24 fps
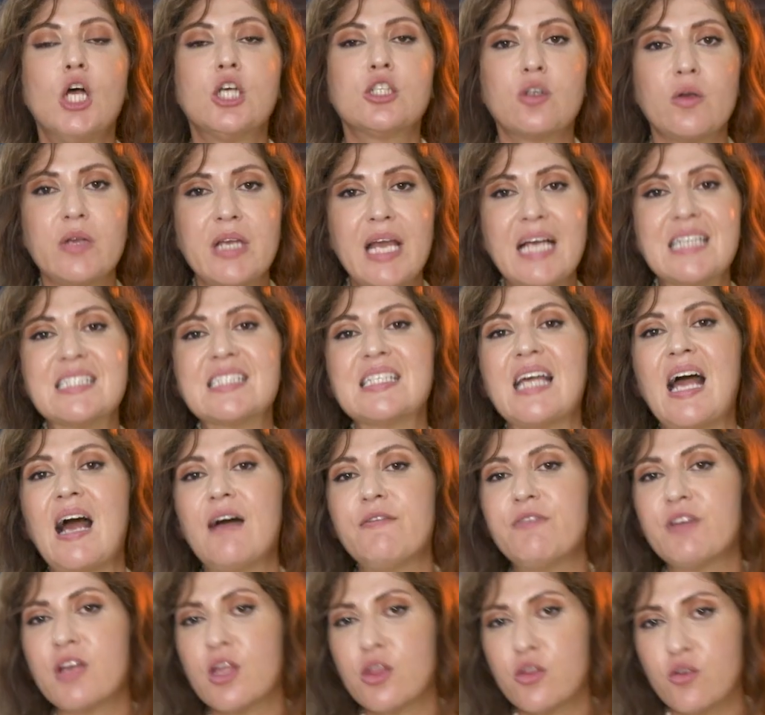So yes,
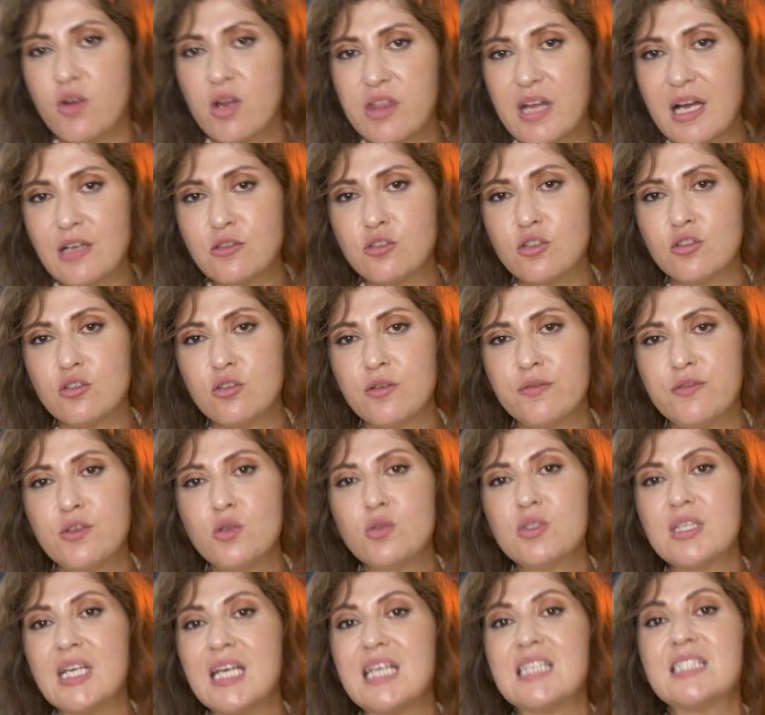having 3,000
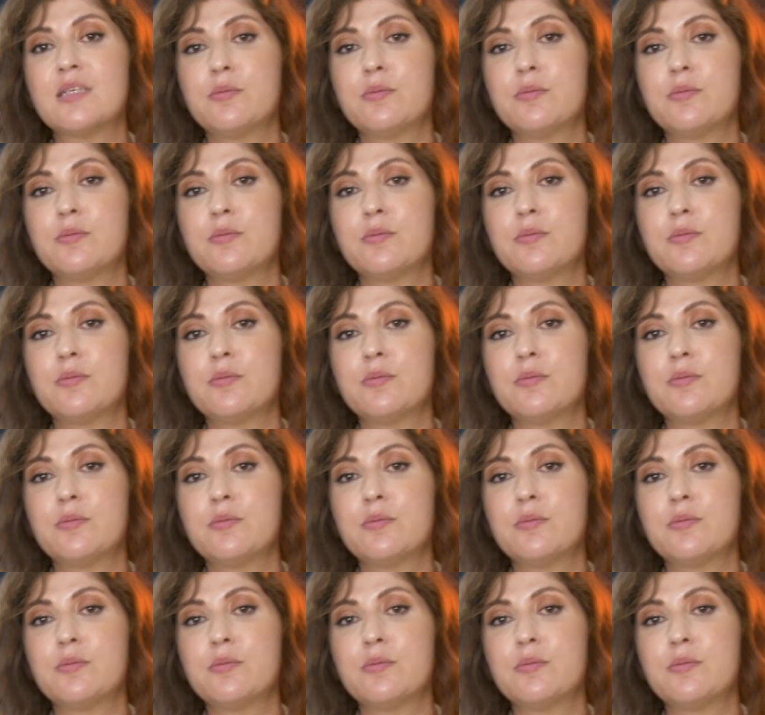reviews is